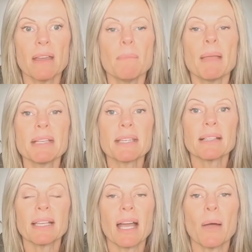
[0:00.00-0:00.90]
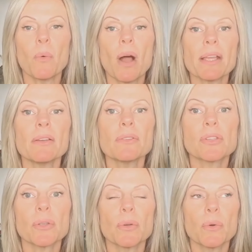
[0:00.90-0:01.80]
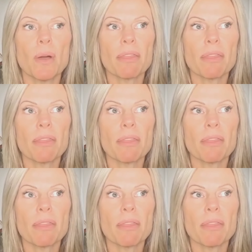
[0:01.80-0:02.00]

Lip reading: Basically, I want you to